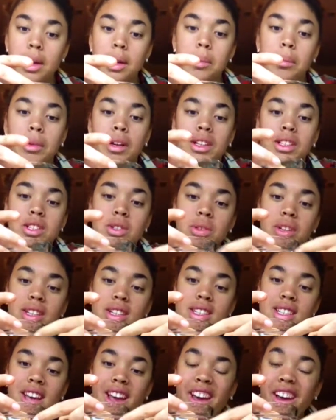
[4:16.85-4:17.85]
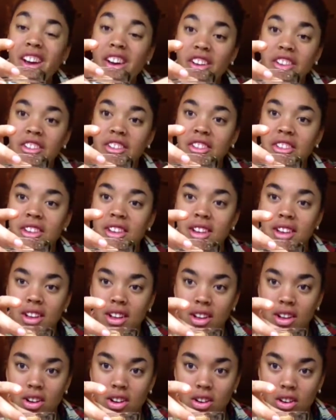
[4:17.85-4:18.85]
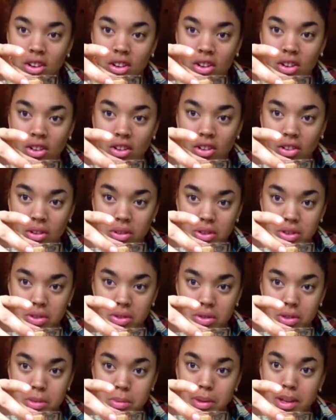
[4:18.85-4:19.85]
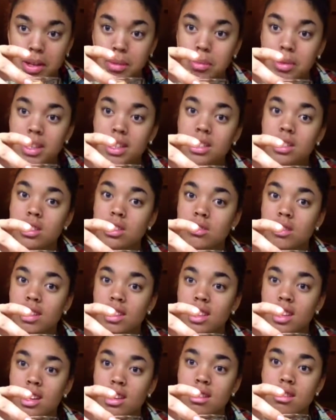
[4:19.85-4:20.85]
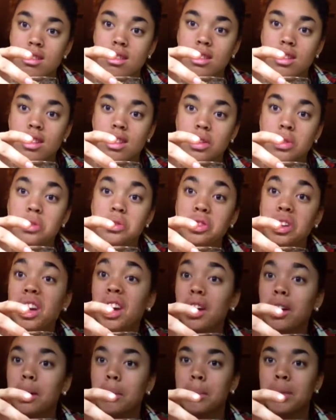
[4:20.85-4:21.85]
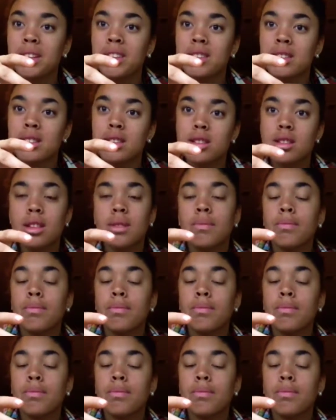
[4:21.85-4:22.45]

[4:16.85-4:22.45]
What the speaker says: But as you can tell, all the little spinning pieces right there, those are carrot pieces.